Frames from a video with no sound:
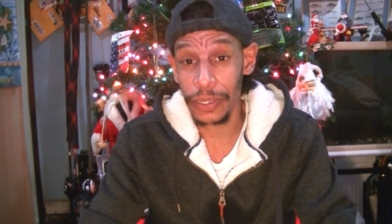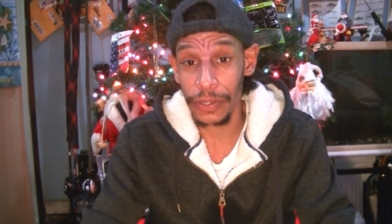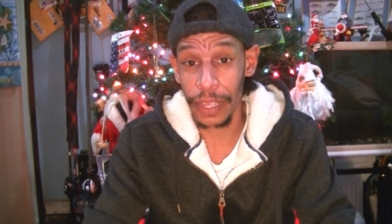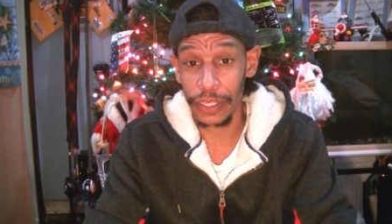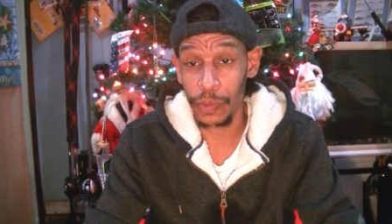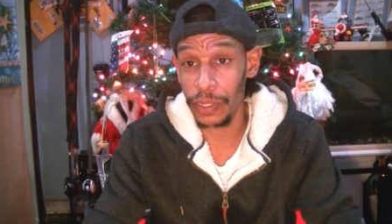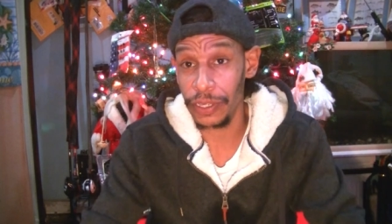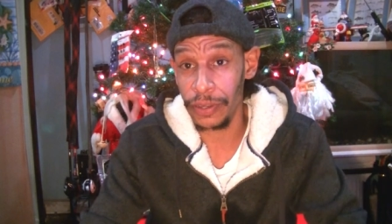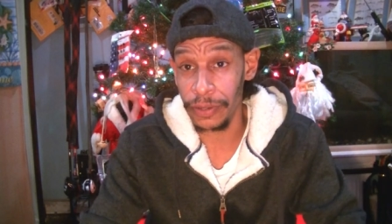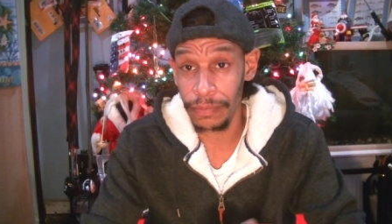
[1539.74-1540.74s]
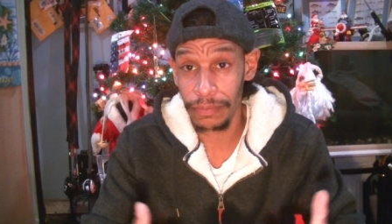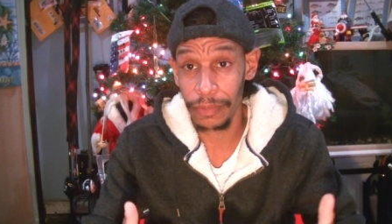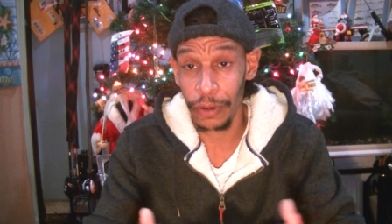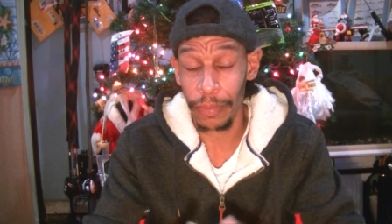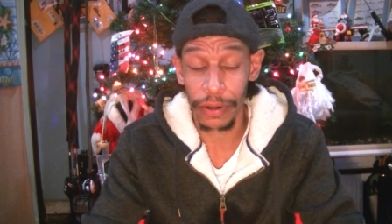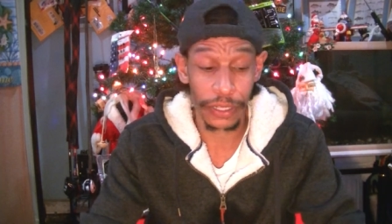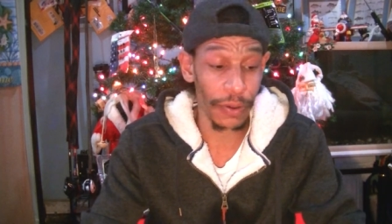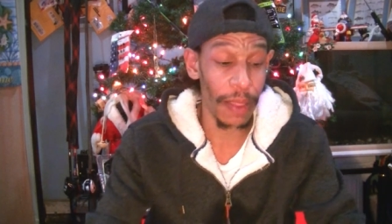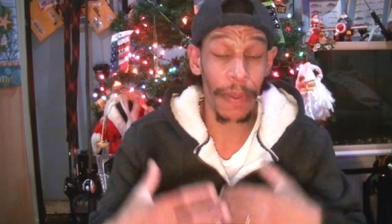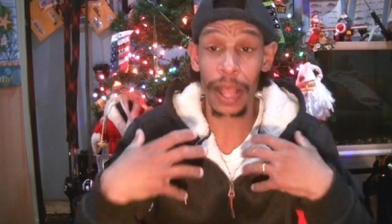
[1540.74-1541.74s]
So that's a really good good bonus.
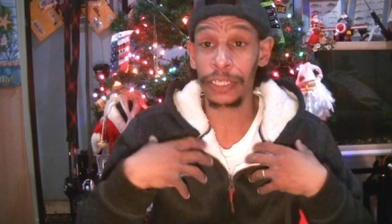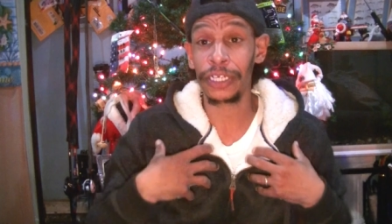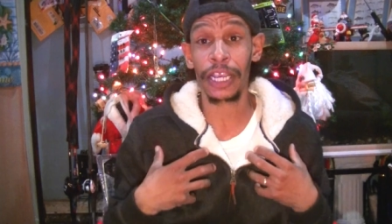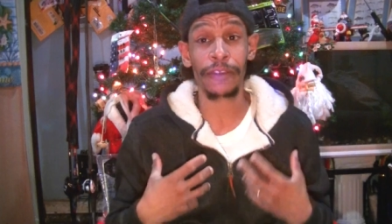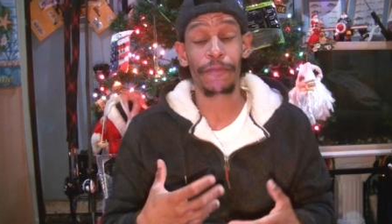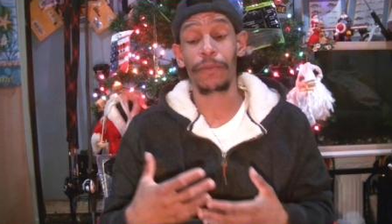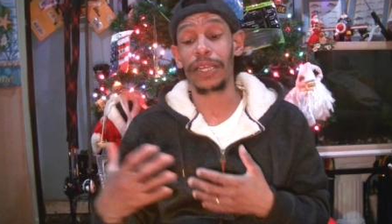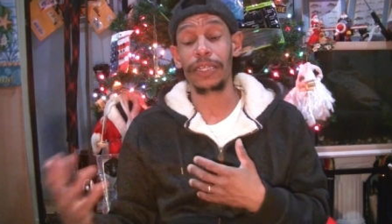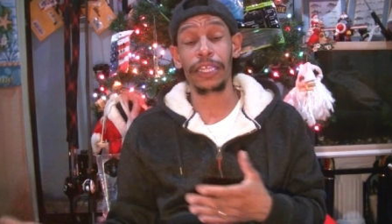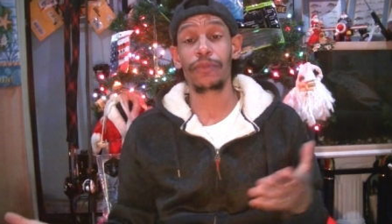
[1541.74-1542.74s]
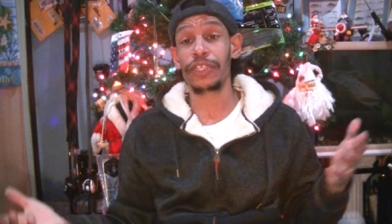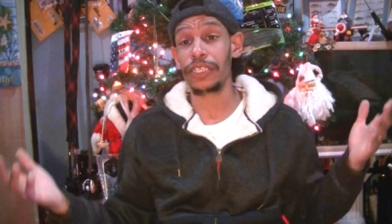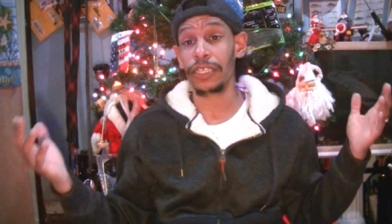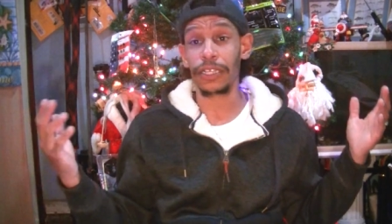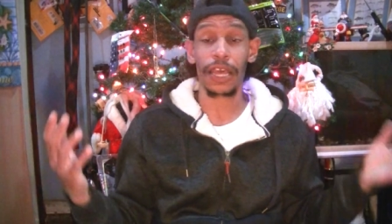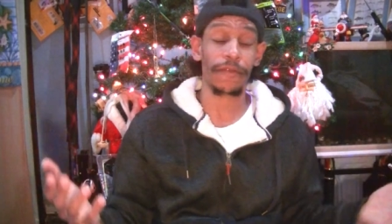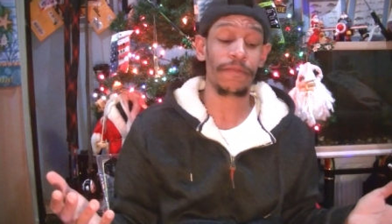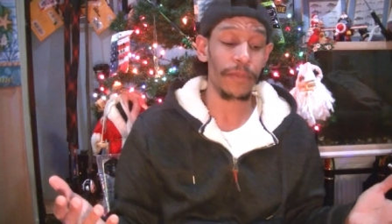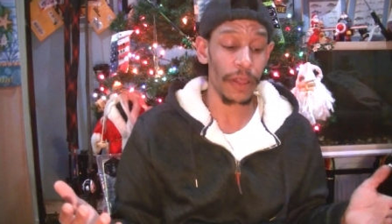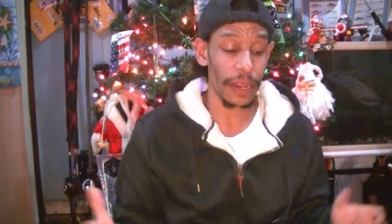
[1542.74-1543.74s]
So I apologize for my delinquency and a lot of
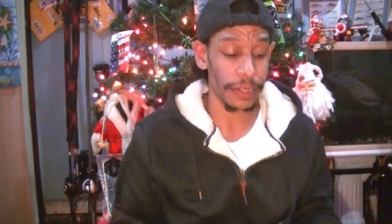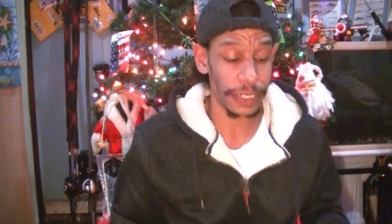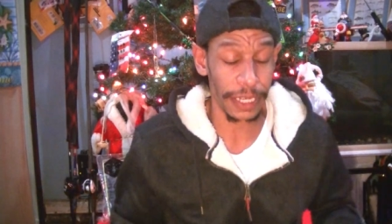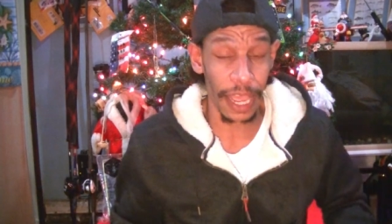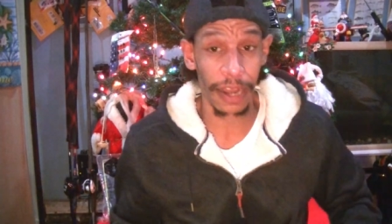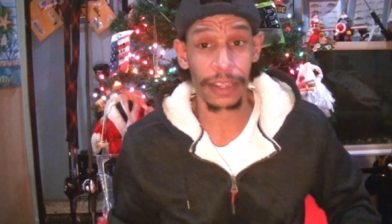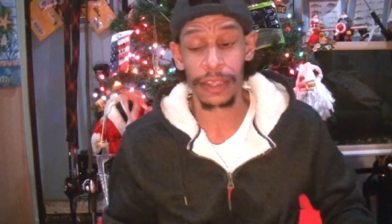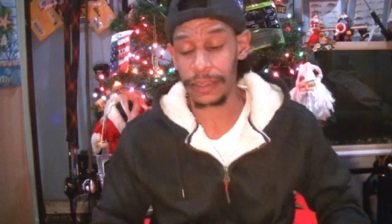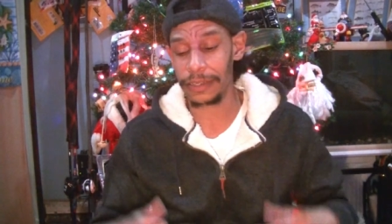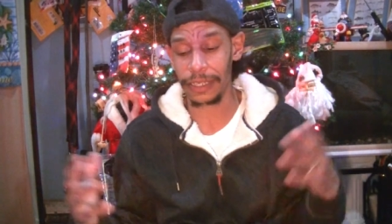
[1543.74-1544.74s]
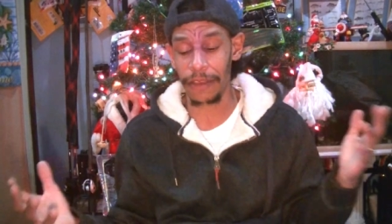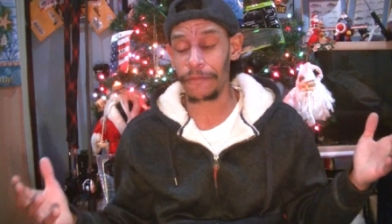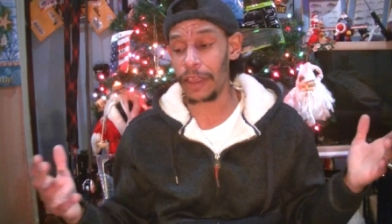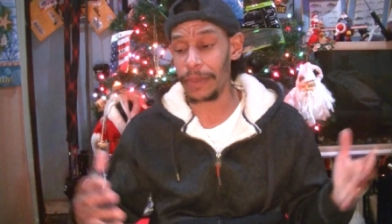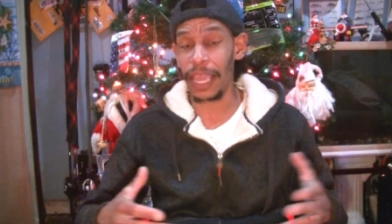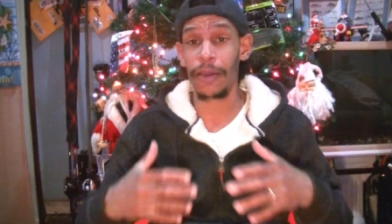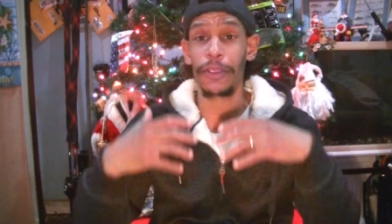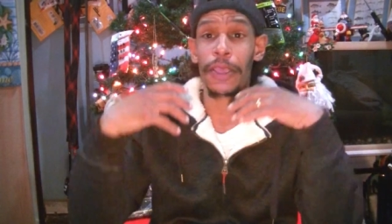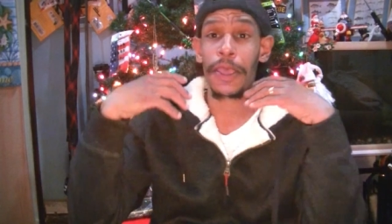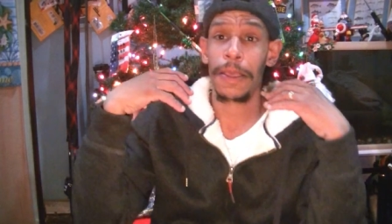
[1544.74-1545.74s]
a lot of the stat, uh, stuff coming out,
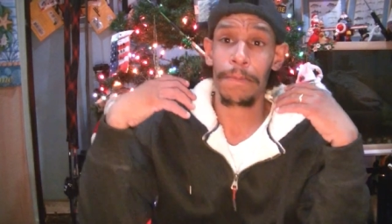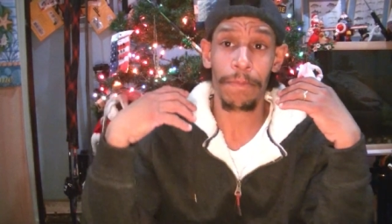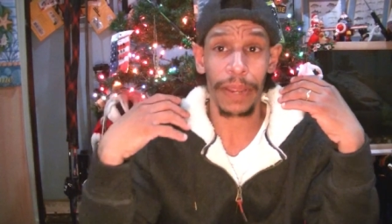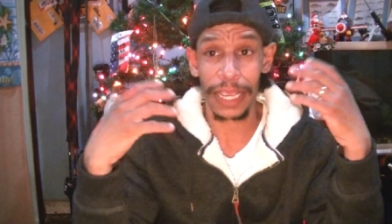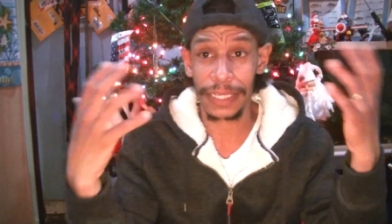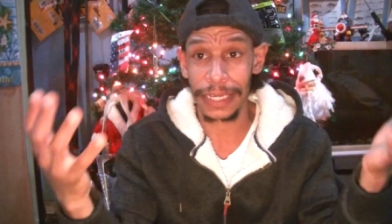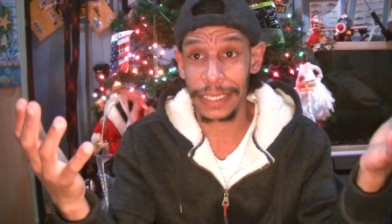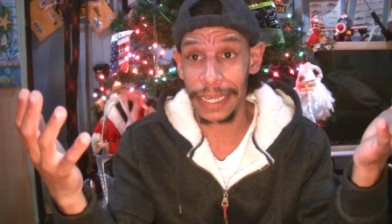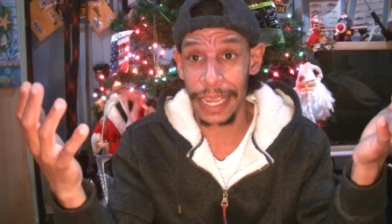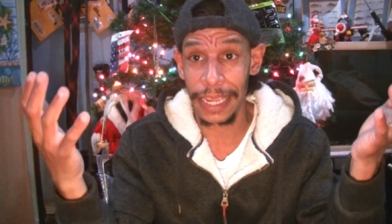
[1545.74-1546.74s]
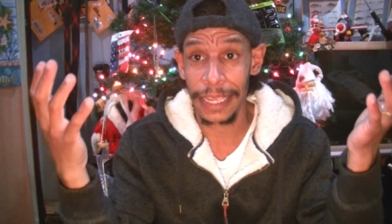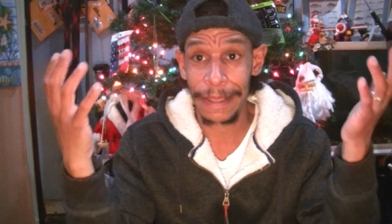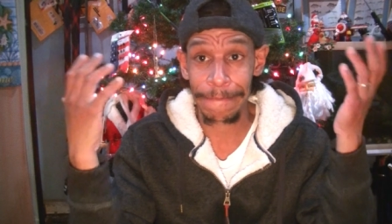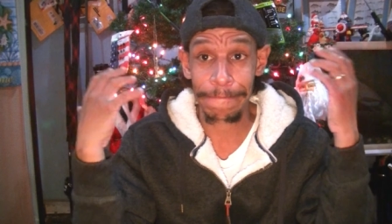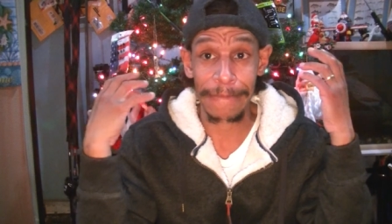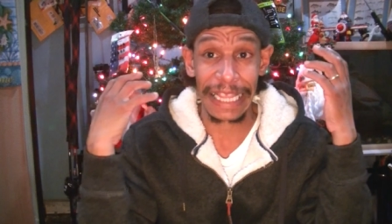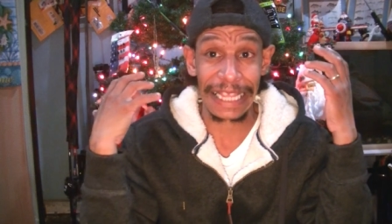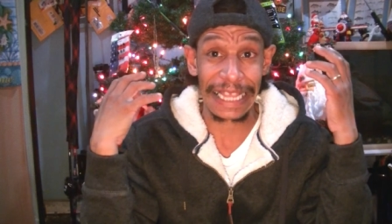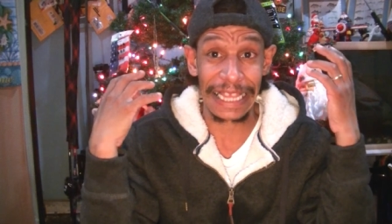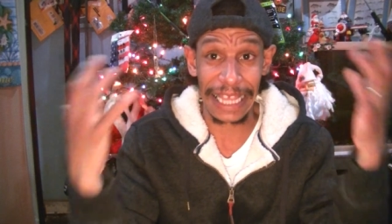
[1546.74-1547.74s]
but as I say,
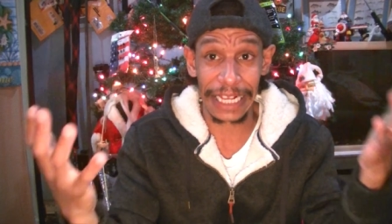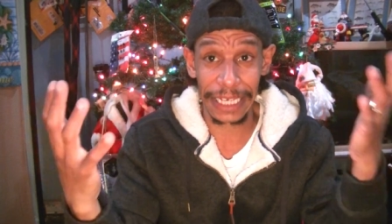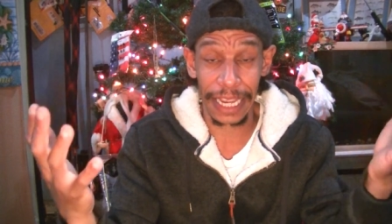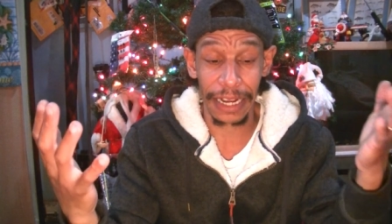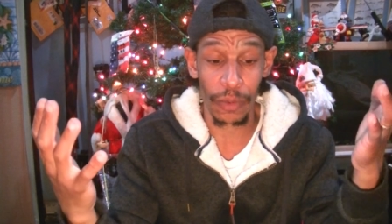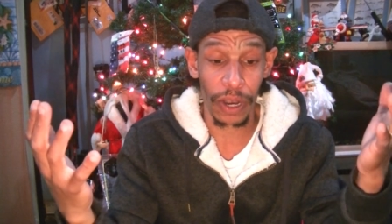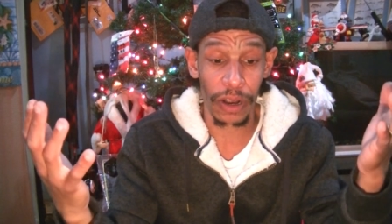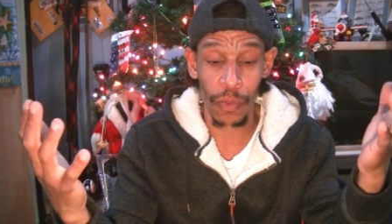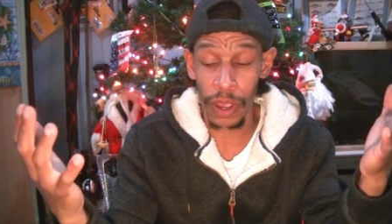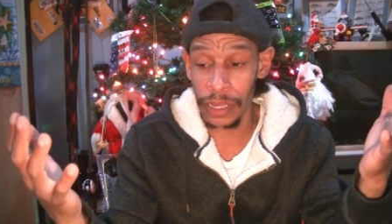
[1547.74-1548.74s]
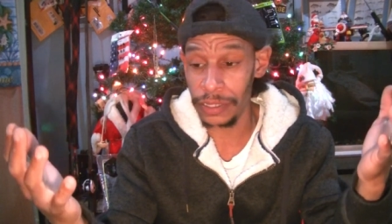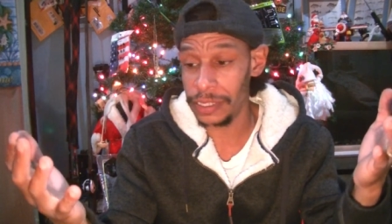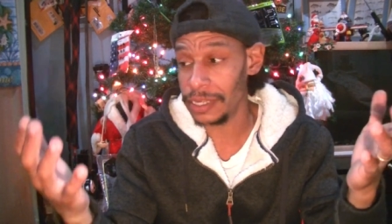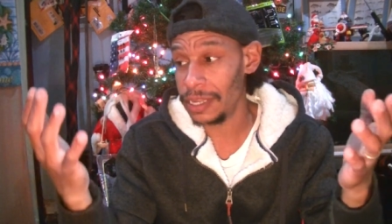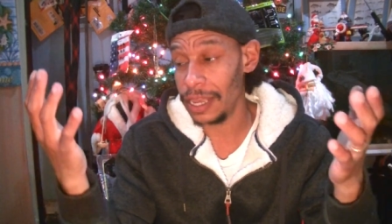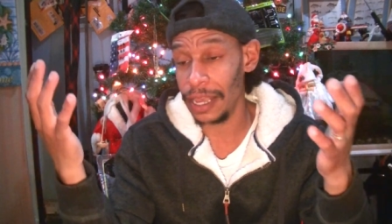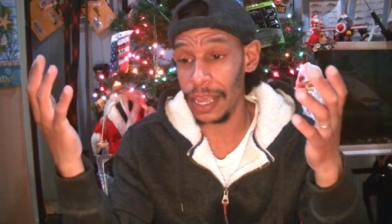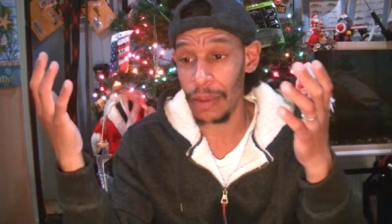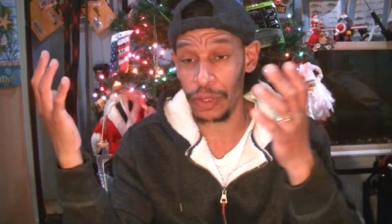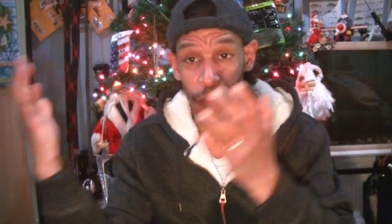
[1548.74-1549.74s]
that's kind of where it was.
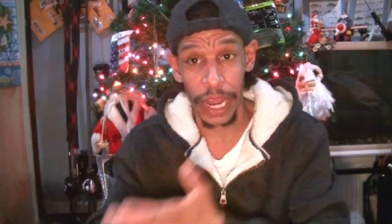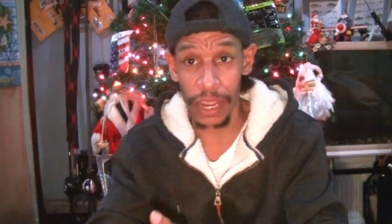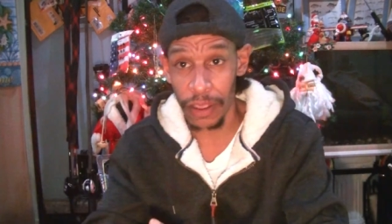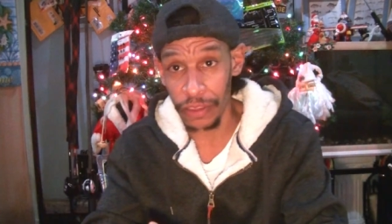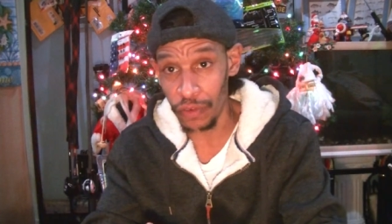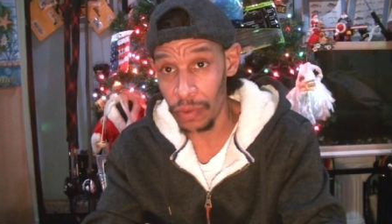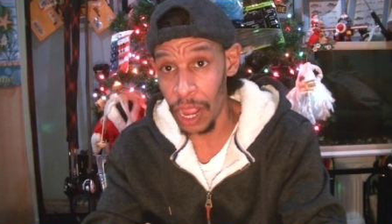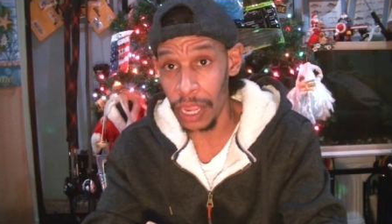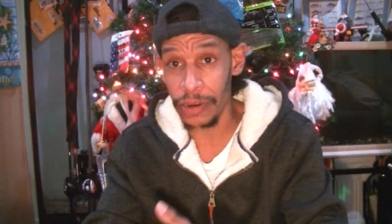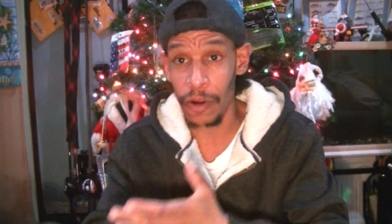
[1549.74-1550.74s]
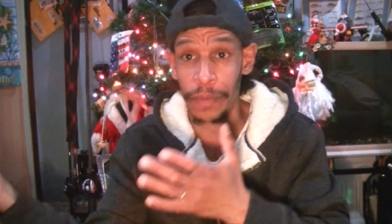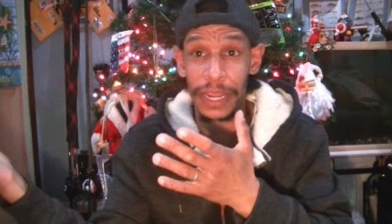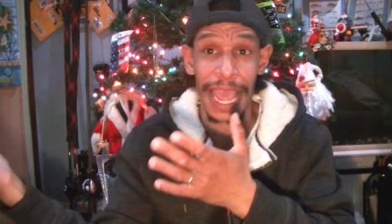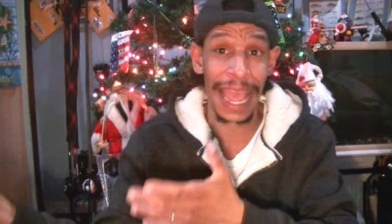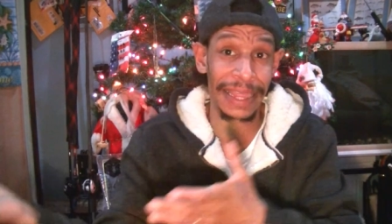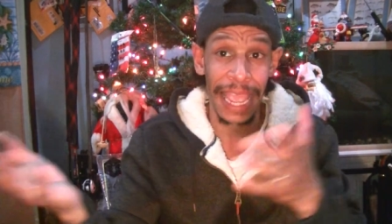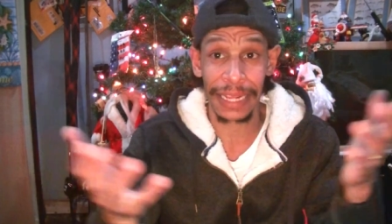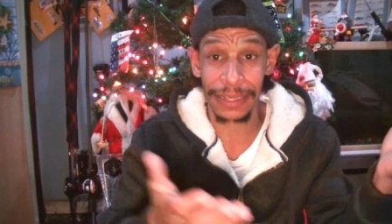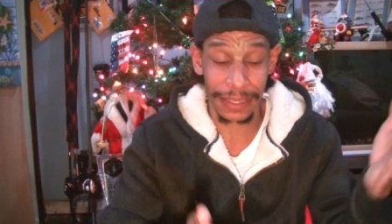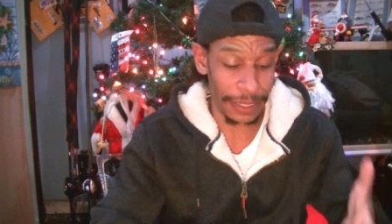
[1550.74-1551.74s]
Uh, I was waiting on this rod, hoping to add
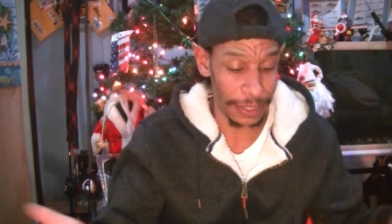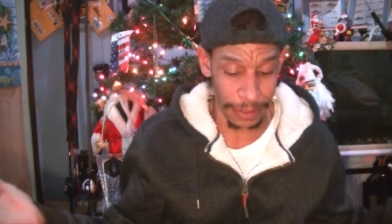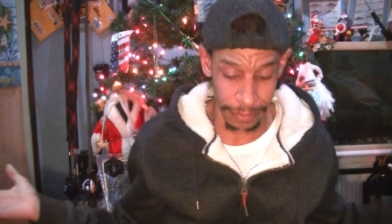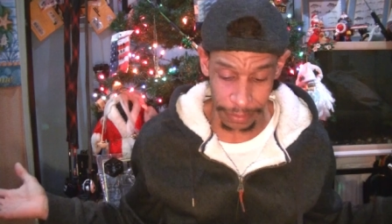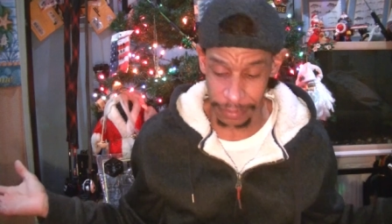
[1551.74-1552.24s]
that to this